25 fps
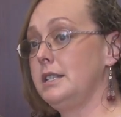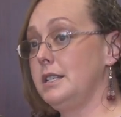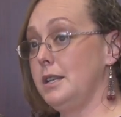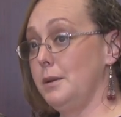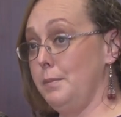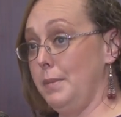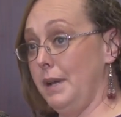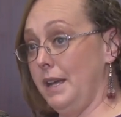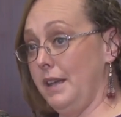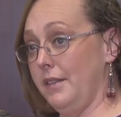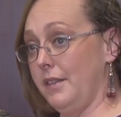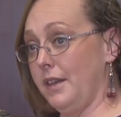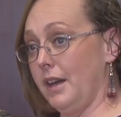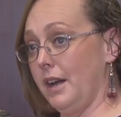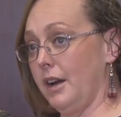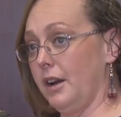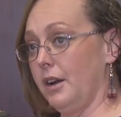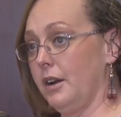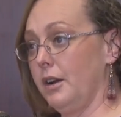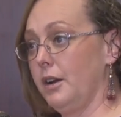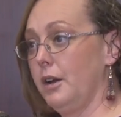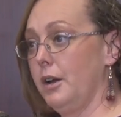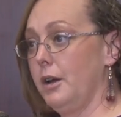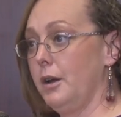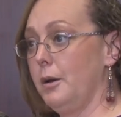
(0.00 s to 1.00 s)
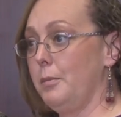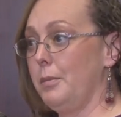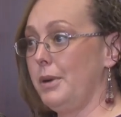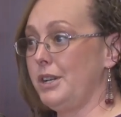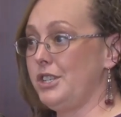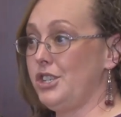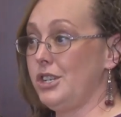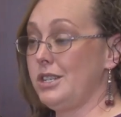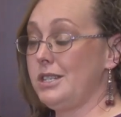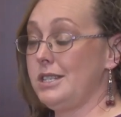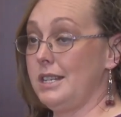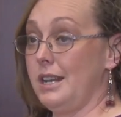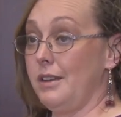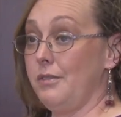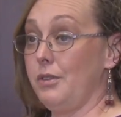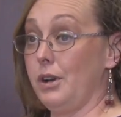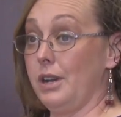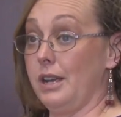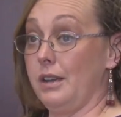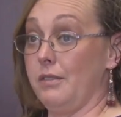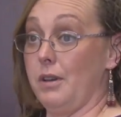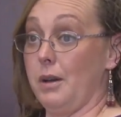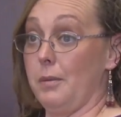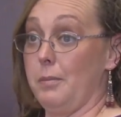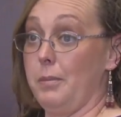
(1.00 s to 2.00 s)
to be there, but just
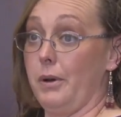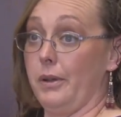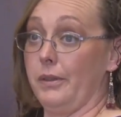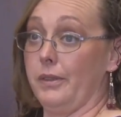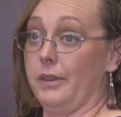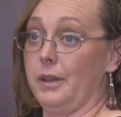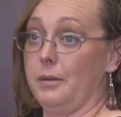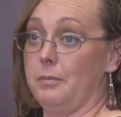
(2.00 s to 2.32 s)
never give up on